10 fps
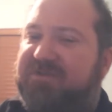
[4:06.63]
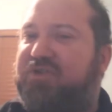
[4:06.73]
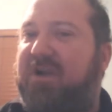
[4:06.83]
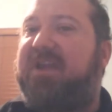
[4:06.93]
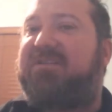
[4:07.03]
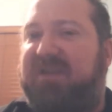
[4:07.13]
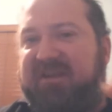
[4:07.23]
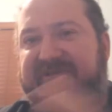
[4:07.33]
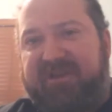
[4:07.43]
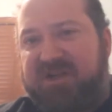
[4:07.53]
strength and
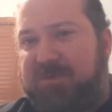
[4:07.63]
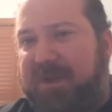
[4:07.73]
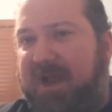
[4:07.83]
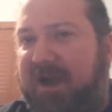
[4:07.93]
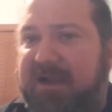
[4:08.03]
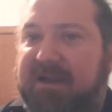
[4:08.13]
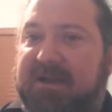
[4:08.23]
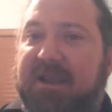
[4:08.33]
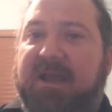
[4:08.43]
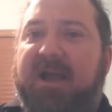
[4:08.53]
then fitness behind it.